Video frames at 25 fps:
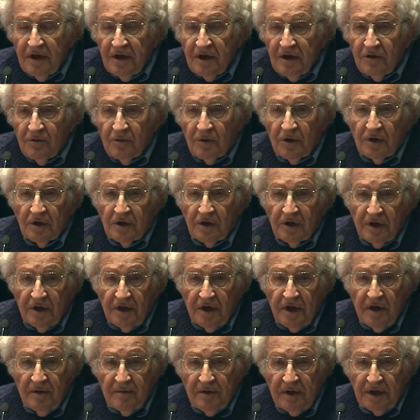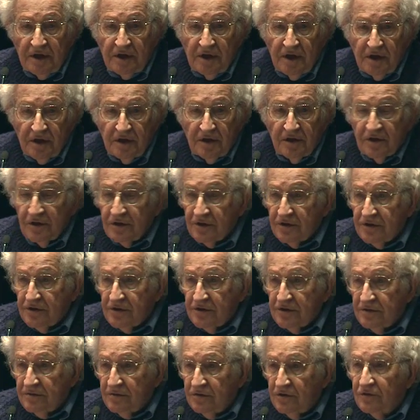were condemning
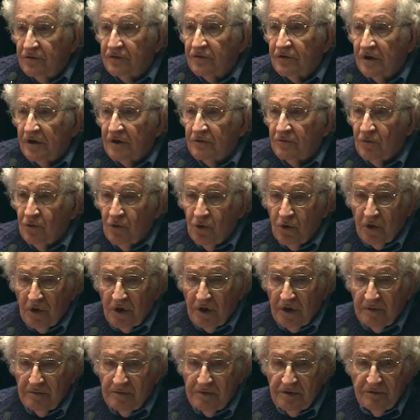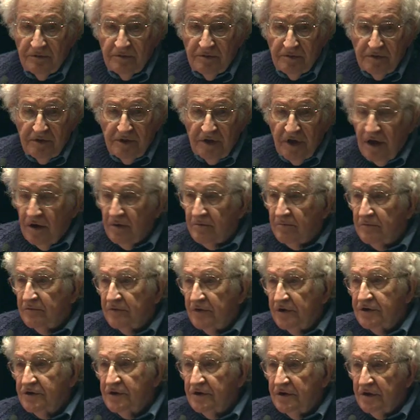Hitler's two-front war. It's dumb.
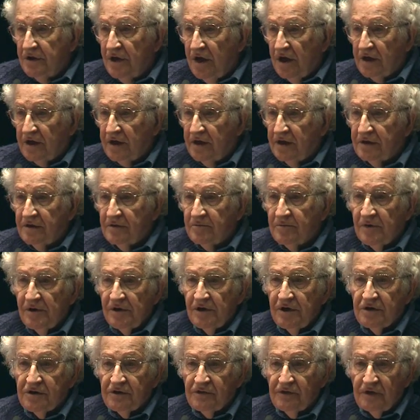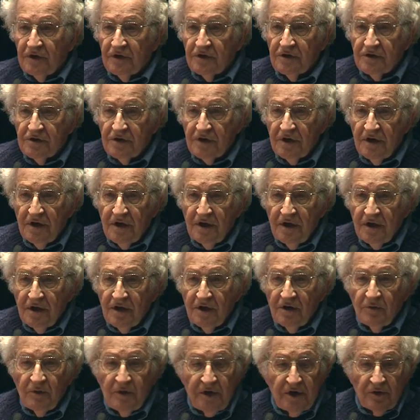We should knock out the British first.
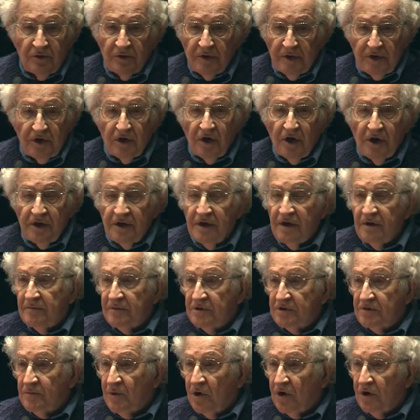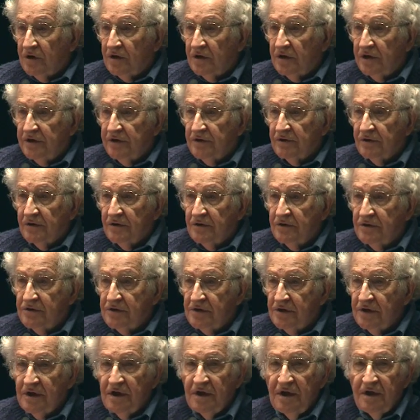We don't regard them as moral
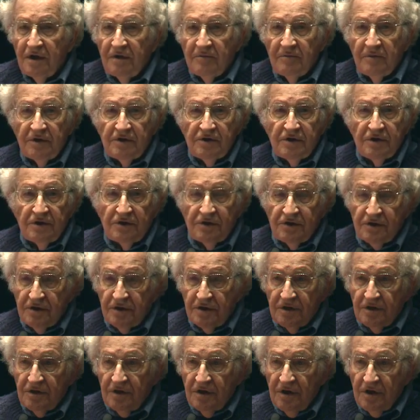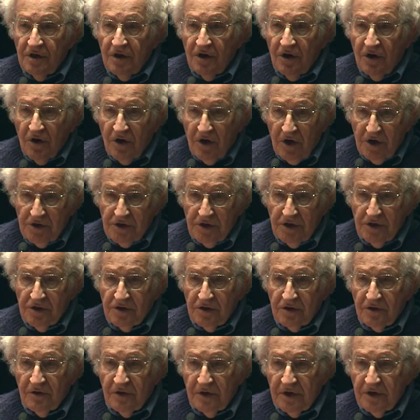heroes. But since the
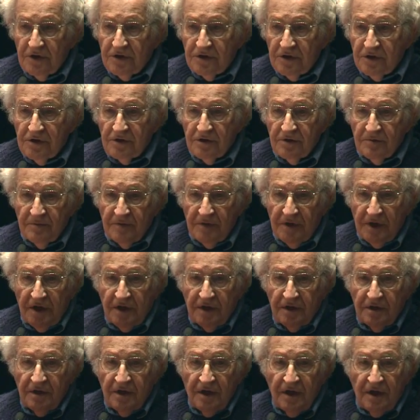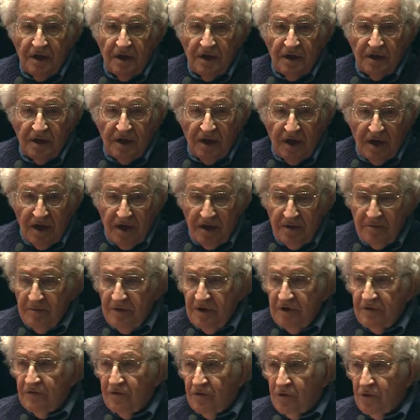harshest criticism that can
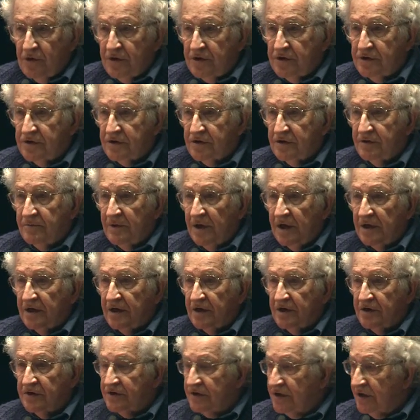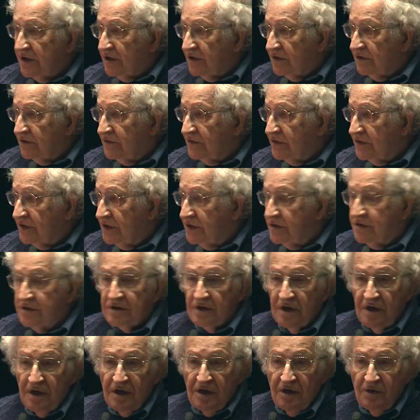be voiced about ourselves is
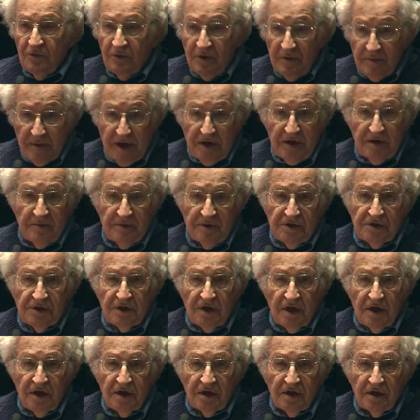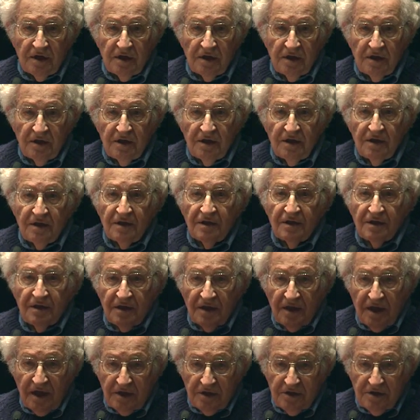we made a mistake,
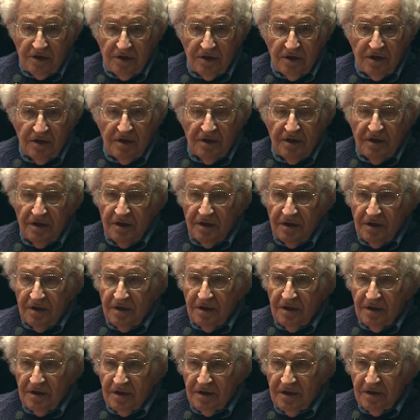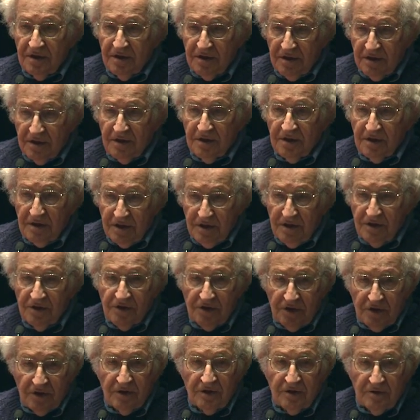that's
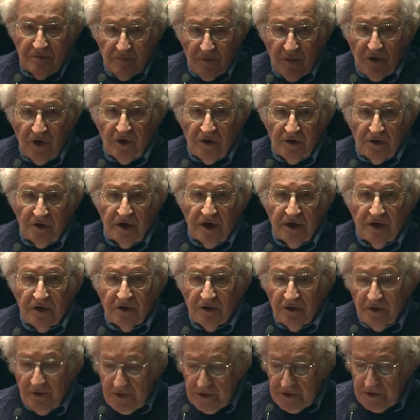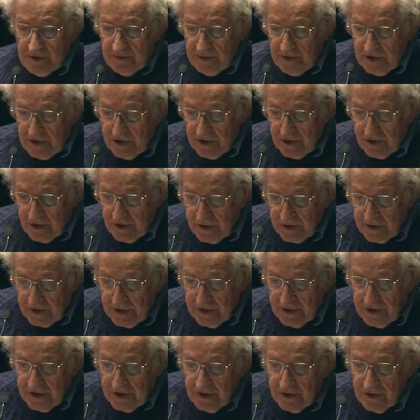considered moral heroism here,
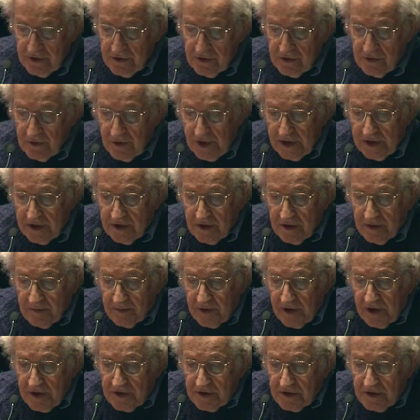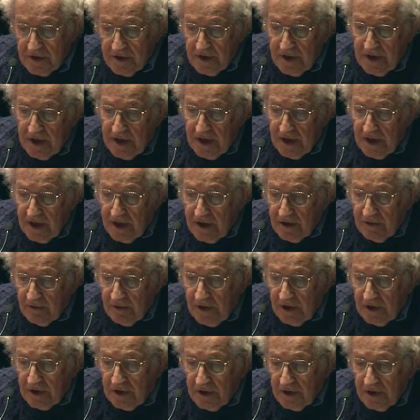continues right to the present.
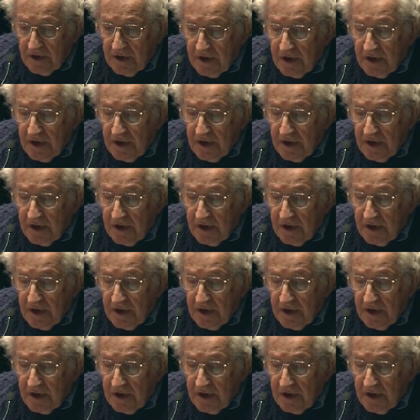Well,